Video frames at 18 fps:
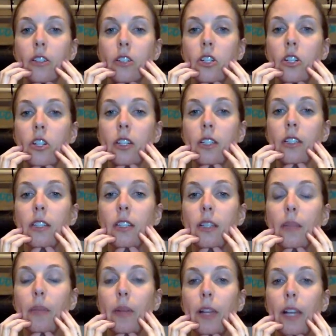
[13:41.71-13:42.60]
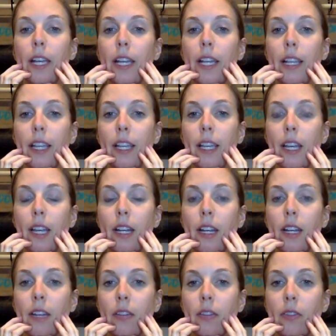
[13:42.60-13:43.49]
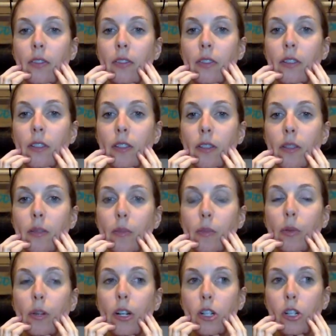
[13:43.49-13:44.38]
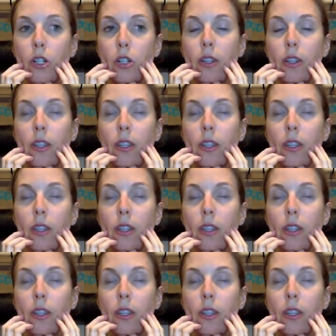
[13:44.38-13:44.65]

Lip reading: just applying like enough pressure.